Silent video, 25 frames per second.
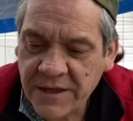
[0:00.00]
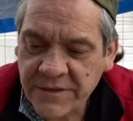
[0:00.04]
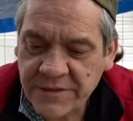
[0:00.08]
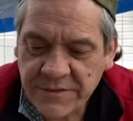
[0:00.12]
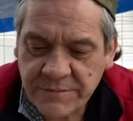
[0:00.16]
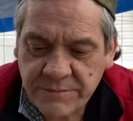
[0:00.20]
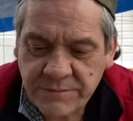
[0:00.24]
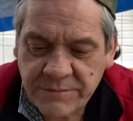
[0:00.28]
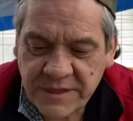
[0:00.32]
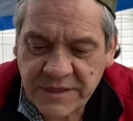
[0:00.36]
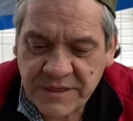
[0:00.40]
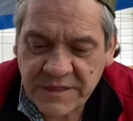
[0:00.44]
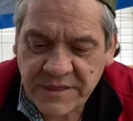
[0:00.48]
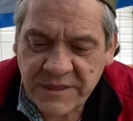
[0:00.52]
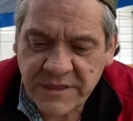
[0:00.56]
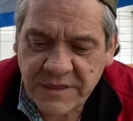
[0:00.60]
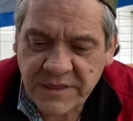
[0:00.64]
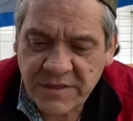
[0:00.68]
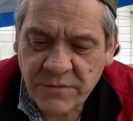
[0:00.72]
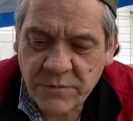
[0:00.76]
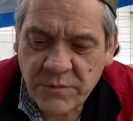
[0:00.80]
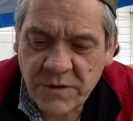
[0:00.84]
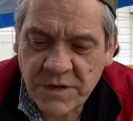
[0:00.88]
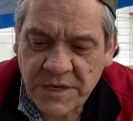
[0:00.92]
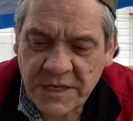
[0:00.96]
But this
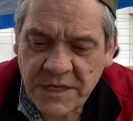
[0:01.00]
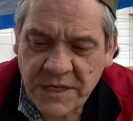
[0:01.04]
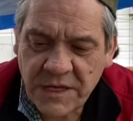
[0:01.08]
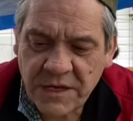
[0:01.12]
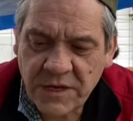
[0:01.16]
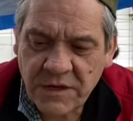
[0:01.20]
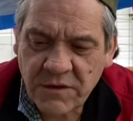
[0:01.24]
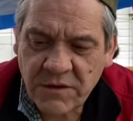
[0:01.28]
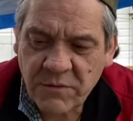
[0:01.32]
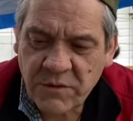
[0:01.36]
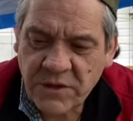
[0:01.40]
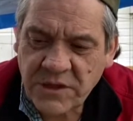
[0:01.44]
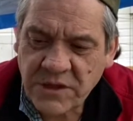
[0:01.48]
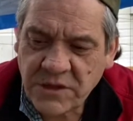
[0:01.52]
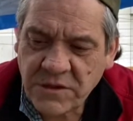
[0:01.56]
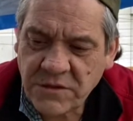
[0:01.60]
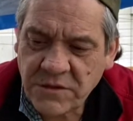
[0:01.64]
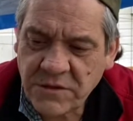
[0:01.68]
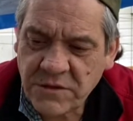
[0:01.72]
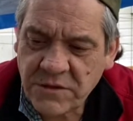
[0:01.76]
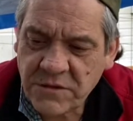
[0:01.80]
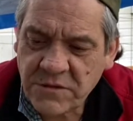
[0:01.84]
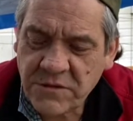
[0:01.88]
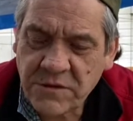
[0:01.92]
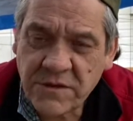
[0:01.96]
one here, when you
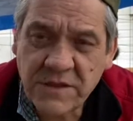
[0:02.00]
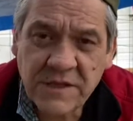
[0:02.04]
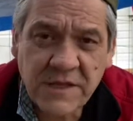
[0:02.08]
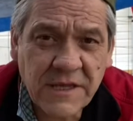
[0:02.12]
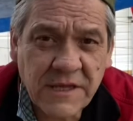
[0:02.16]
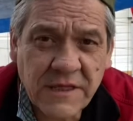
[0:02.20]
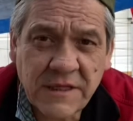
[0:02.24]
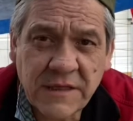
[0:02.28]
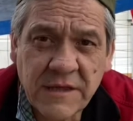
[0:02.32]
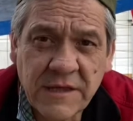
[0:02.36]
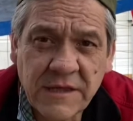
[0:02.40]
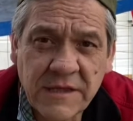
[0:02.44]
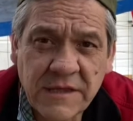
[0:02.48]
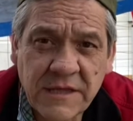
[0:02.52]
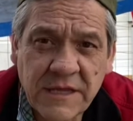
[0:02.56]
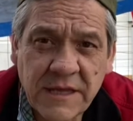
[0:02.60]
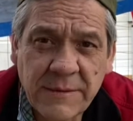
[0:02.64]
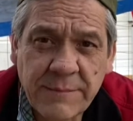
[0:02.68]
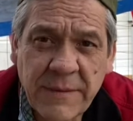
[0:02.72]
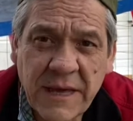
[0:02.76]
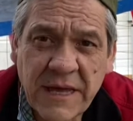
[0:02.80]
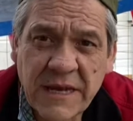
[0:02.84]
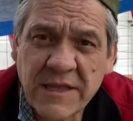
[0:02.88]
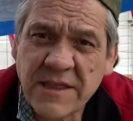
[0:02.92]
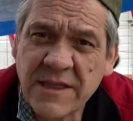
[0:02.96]
use it, the
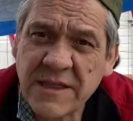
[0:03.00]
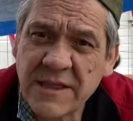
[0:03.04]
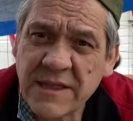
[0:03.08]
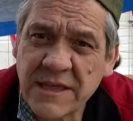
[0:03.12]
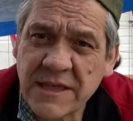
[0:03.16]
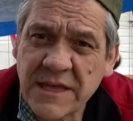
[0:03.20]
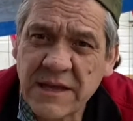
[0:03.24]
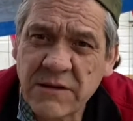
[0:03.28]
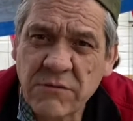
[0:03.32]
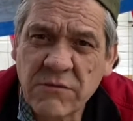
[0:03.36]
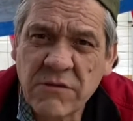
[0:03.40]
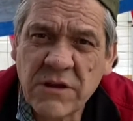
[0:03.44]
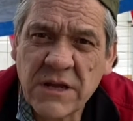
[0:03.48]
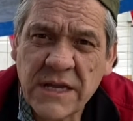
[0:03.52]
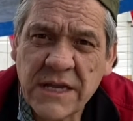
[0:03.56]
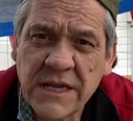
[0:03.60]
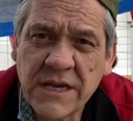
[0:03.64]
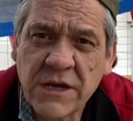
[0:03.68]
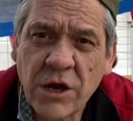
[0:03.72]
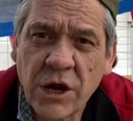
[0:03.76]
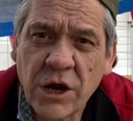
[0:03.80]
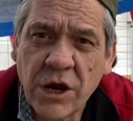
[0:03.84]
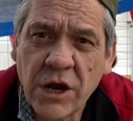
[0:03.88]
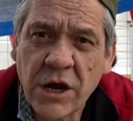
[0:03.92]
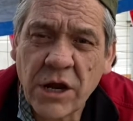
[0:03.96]
medicines get really
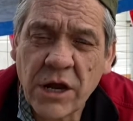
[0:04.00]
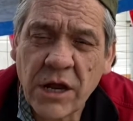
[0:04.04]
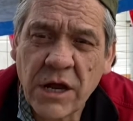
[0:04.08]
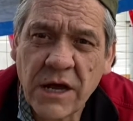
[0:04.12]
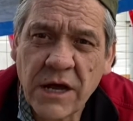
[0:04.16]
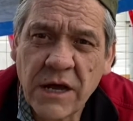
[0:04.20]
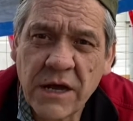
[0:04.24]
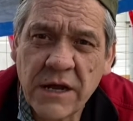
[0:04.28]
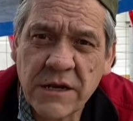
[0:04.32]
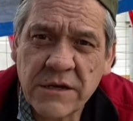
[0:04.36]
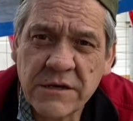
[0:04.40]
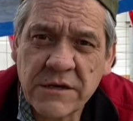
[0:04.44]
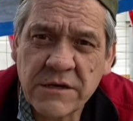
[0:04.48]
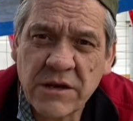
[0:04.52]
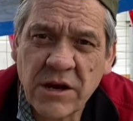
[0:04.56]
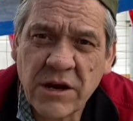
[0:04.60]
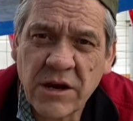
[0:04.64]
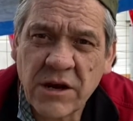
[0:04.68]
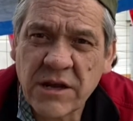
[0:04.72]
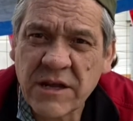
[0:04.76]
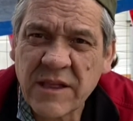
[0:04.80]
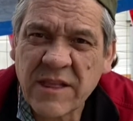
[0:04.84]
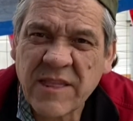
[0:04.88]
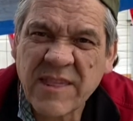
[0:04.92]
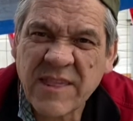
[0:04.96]
dark
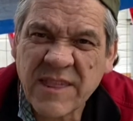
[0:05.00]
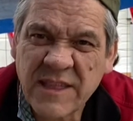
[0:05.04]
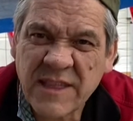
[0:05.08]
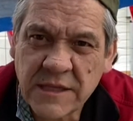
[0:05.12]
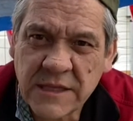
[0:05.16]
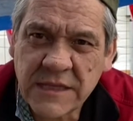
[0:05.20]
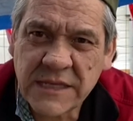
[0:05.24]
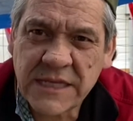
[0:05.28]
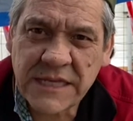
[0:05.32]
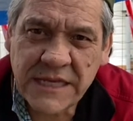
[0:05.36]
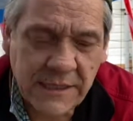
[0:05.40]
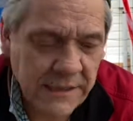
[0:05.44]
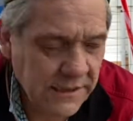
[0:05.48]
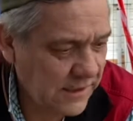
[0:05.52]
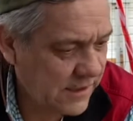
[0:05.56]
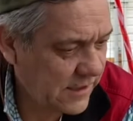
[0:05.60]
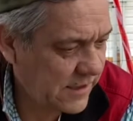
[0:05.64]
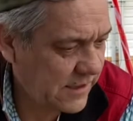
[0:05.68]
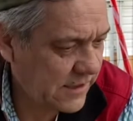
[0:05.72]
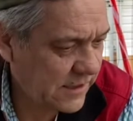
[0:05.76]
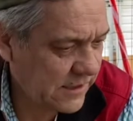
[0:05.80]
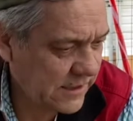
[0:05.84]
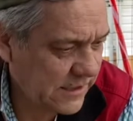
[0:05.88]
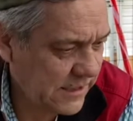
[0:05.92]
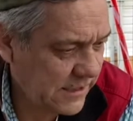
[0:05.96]
and silty.
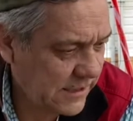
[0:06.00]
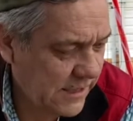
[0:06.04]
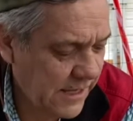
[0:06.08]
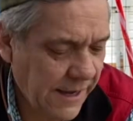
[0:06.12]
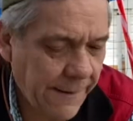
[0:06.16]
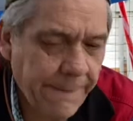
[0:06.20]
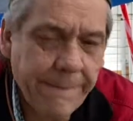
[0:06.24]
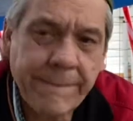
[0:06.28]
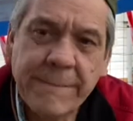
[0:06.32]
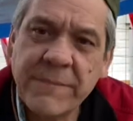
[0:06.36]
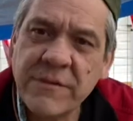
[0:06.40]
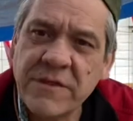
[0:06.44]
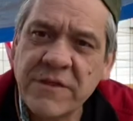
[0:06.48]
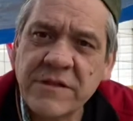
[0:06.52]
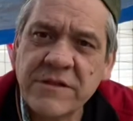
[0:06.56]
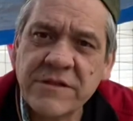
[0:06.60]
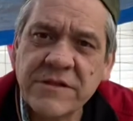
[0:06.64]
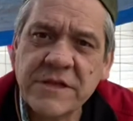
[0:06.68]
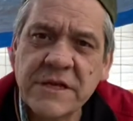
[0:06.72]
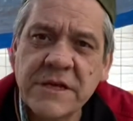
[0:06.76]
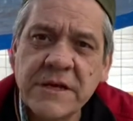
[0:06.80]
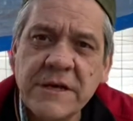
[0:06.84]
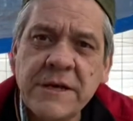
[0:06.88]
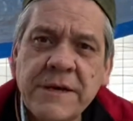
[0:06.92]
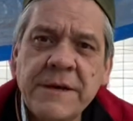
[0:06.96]

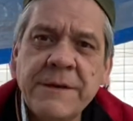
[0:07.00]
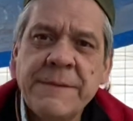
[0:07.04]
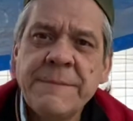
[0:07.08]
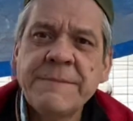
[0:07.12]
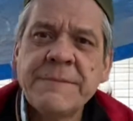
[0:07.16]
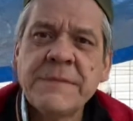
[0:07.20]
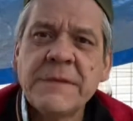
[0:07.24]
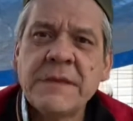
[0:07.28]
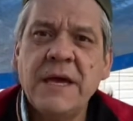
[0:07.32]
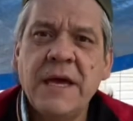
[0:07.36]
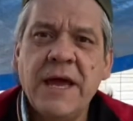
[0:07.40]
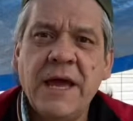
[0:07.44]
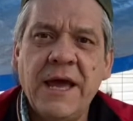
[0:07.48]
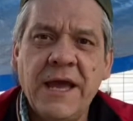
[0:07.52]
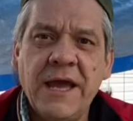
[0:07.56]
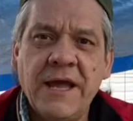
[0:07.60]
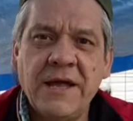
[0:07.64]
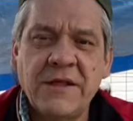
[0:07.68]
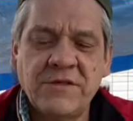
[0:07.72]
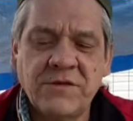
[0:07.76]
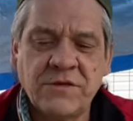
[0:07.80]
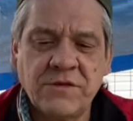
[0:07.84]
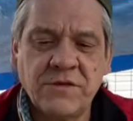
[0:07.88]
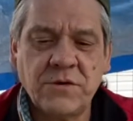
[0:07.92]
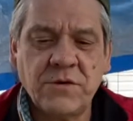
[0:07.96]
Silty. And
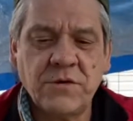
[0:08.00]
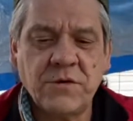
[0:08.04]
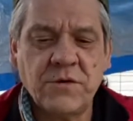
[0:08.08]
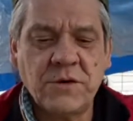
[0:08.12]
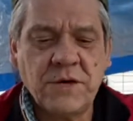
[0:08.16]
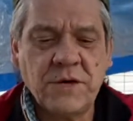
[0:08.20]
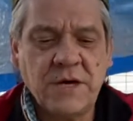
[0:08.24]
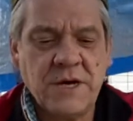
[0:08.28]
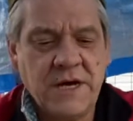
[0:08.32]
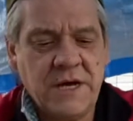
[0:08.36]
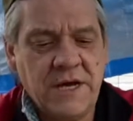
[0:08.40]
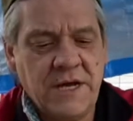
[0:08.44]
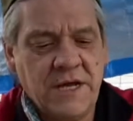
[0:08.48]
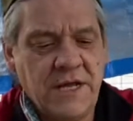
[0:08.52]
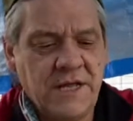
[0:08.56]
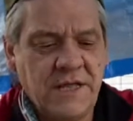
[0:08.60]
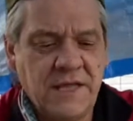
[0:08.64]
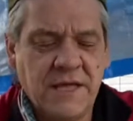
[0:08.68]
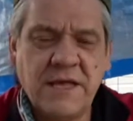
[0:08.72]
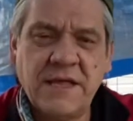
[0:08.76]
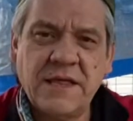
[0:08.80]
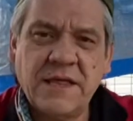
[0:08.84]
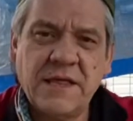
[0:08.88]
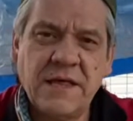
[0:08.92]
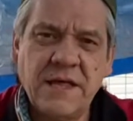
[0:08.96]
so
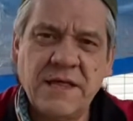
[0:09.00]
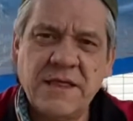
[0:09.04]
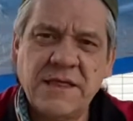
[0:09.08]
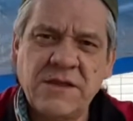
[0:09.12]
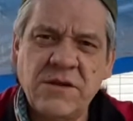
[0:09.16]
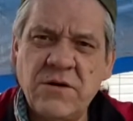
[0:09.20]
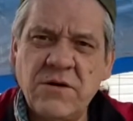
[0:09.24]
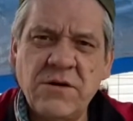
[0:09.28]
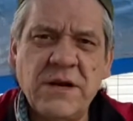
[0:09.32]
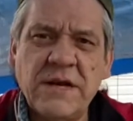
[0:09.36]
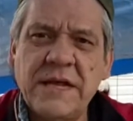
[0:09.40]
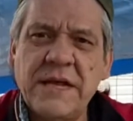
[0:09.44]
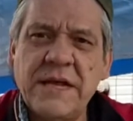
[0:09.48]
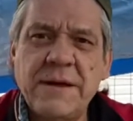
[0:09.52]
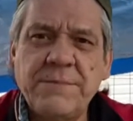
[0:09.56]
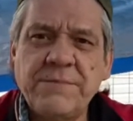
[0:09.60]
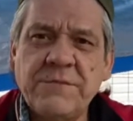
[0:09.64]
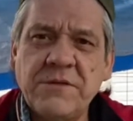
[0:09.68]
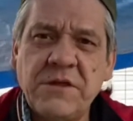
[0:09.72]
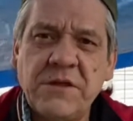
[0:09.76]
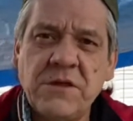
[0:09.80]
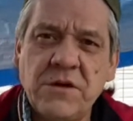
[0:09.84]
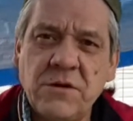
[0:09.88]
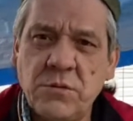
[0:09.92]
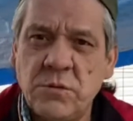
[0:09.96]
it's totally up to
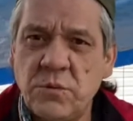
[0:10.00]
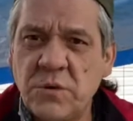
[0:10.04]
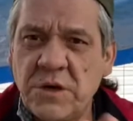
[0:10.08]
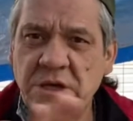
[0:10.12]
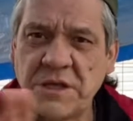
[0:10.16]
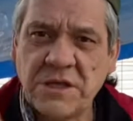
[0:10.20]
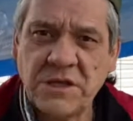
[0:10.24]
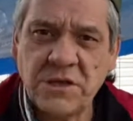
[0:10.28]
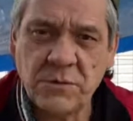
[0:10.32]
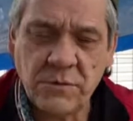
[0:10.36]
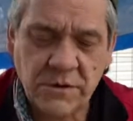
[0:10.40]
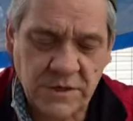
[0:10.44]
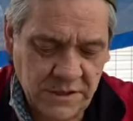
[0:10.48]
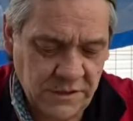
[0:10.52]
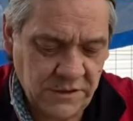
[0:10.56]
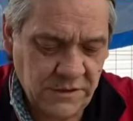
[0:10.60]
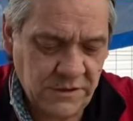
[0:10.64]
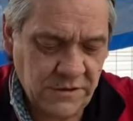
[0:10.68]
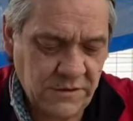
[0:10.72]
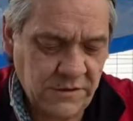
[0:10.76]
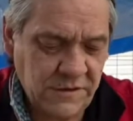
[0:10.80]
you what you want to do.